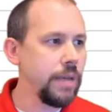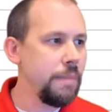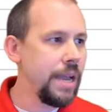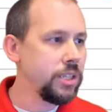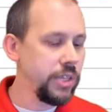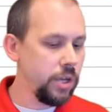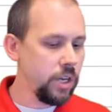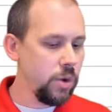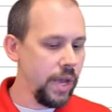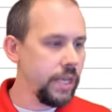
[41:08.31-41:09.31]
I'm actually going to
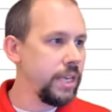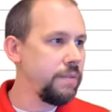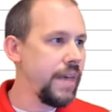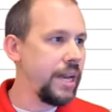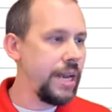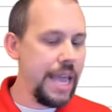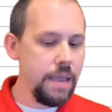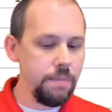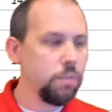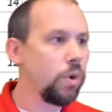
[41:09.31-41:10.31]
go ahead and give that a
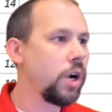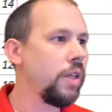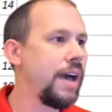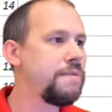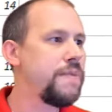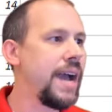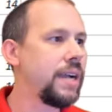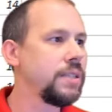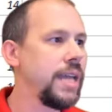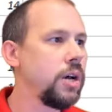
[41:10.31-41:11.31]
name. We'll call that
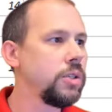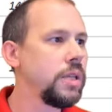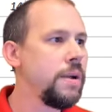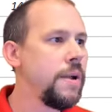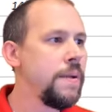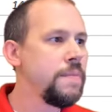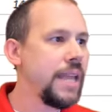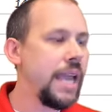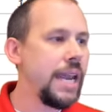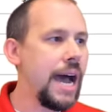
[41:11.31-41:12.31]
fact sales.
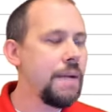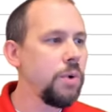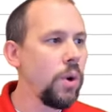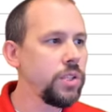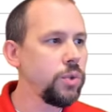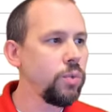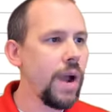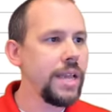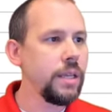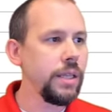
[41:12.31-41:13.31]
And I'm going to
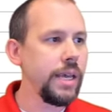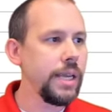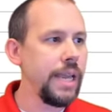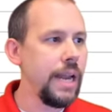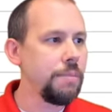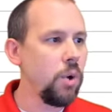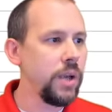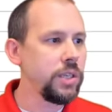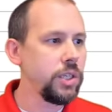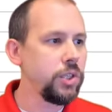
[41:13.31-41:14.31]
right click and I'm
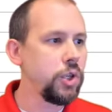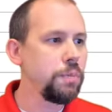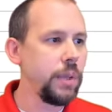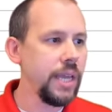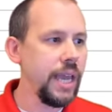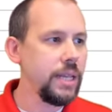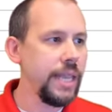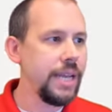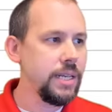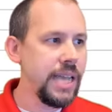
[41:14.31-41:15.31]
going to duplicate
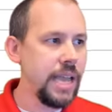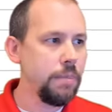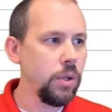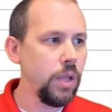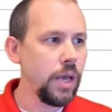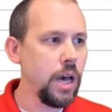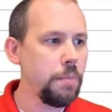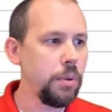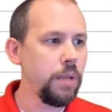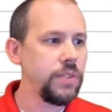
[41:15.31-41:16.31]
that table a
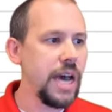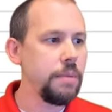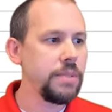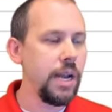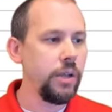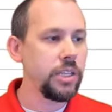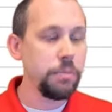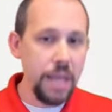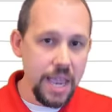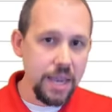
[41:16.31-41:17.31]
couple of times. And I'll
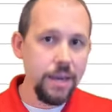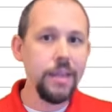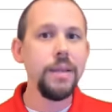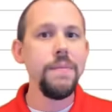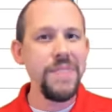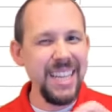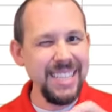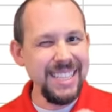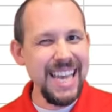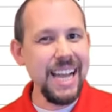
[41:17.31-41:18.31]
explain
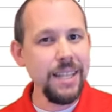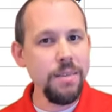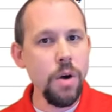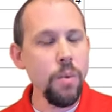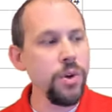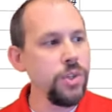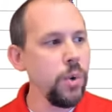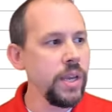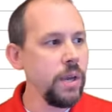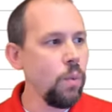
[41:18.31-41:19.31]
exactly what we're
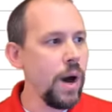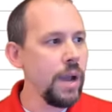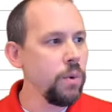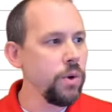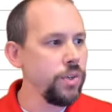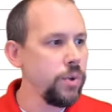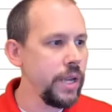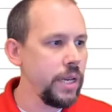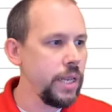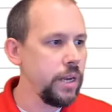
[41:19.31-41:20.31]
doing and why we're doing
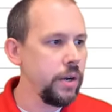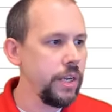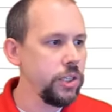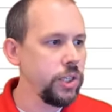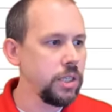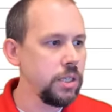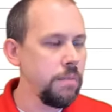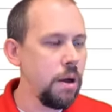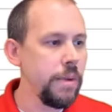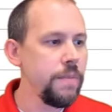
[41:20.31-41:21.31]
it here in just a
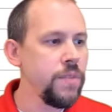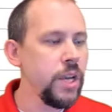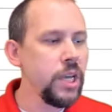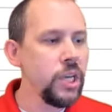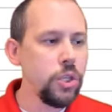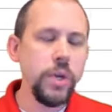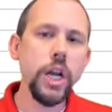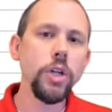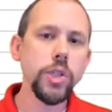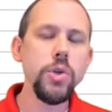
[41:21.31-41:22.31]
moment. You can
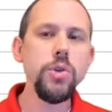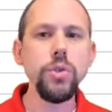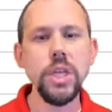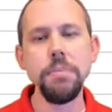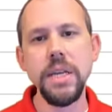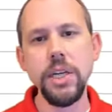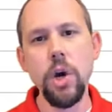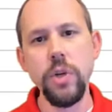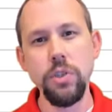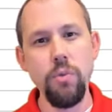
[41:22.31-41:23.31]
also use something
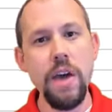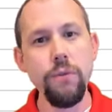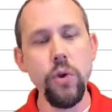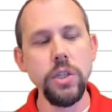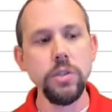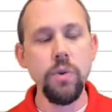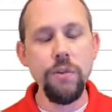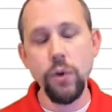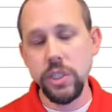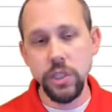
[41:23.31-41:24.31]
known as reference.
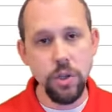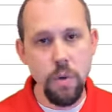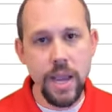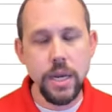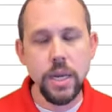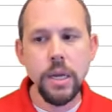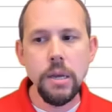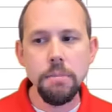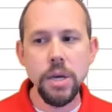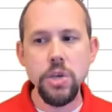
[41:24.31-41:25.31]
Reference is great,
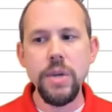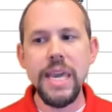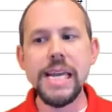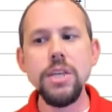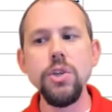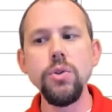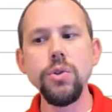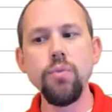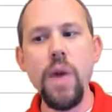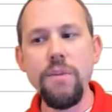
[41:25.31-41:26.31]
but you can't use
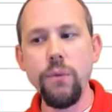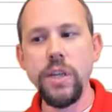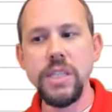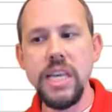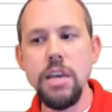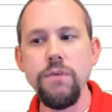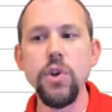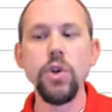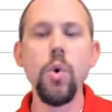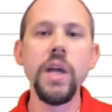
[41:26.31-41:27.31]
reference if
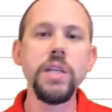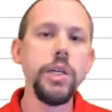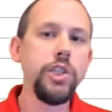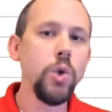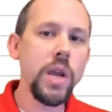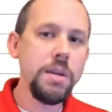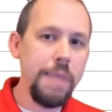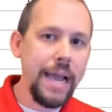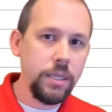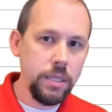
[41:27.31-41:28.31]
you're going to join
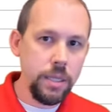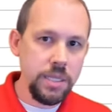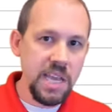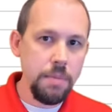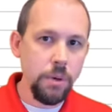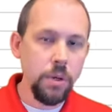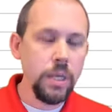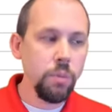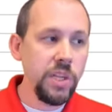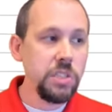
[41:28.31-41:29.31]
back to the table,
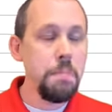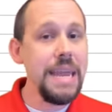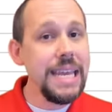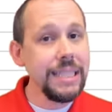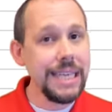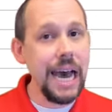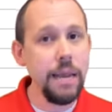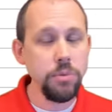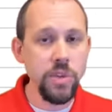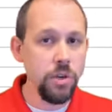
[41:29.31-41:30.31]
which many
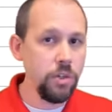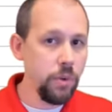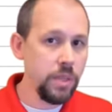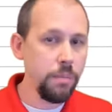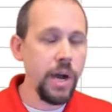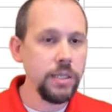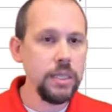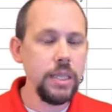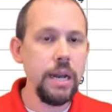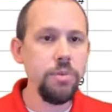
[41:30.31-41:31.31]
times when you're doing the process
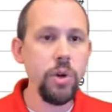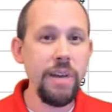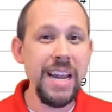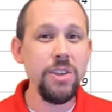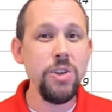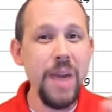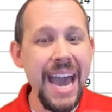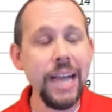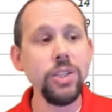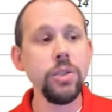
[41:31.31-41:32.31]
that I'm doing right now, you
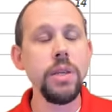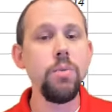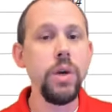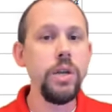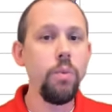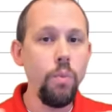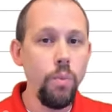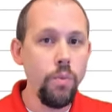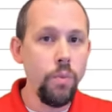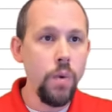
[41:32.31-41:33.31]
actually would
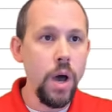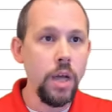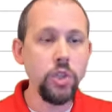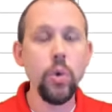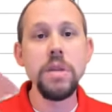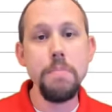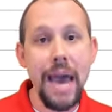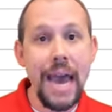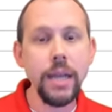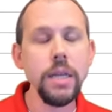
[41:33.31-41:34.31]
uh, join
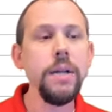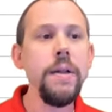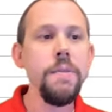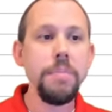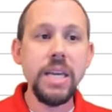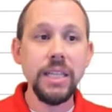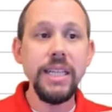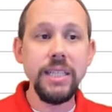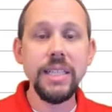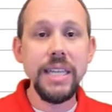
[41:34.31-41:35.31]
back because
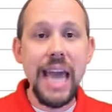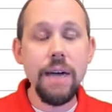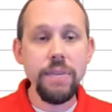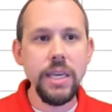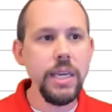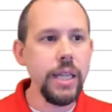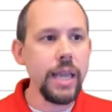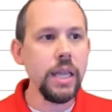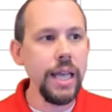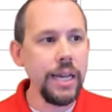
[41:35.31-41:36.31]
it doesn't have a key.
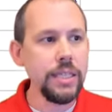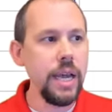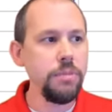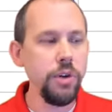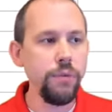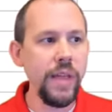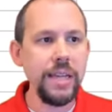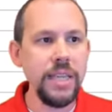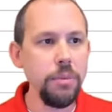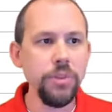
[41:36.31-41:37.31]
Like a lot of times your
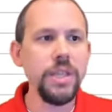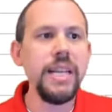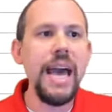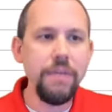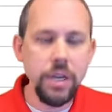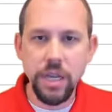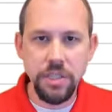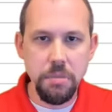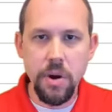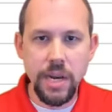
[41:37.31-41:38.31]
flat table doesn't have a
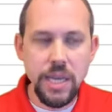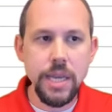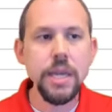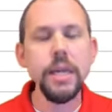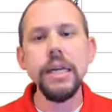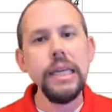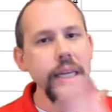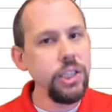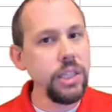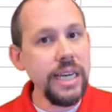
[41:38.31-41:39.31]
customer ID.
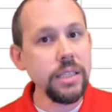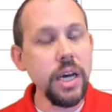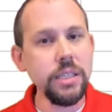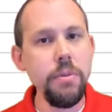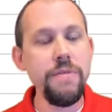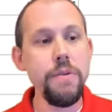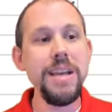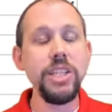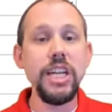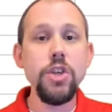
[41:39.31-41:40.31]
It just has customer
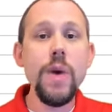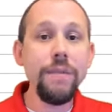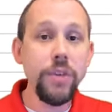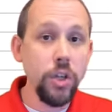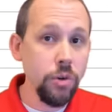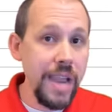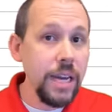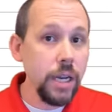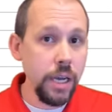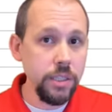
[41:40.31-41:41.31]
information and you have to create
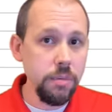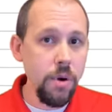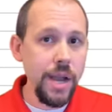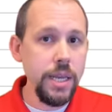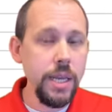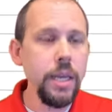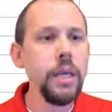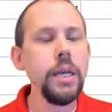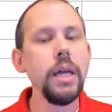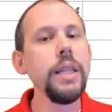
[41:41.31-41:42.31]
a customer ID.
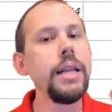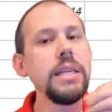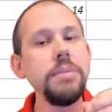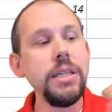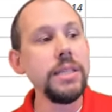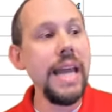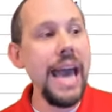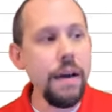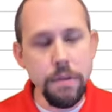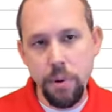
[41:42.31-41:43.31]
A lot of times it doesn't
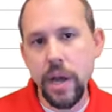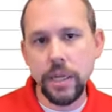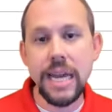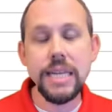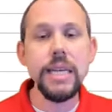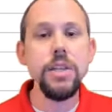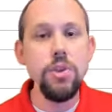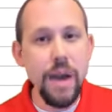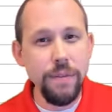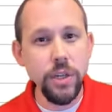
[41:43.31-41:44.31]
have a product ID and
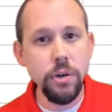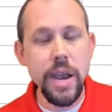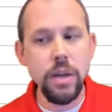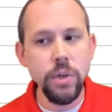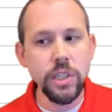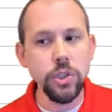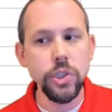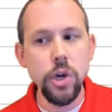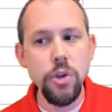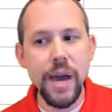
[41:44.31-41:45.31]
you have to create it, which I'll
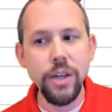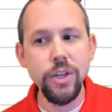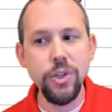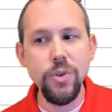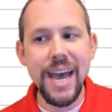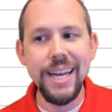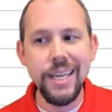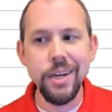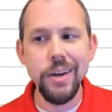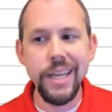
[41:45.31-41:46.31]
show you how to do that
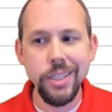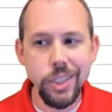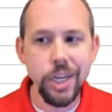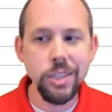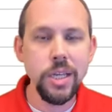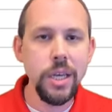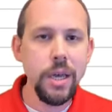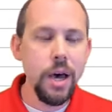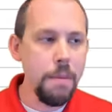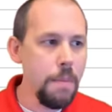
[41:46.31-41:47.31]
here in just
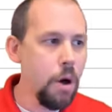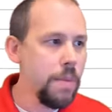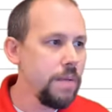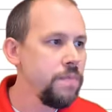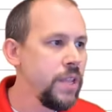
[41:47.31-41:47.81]
a moment.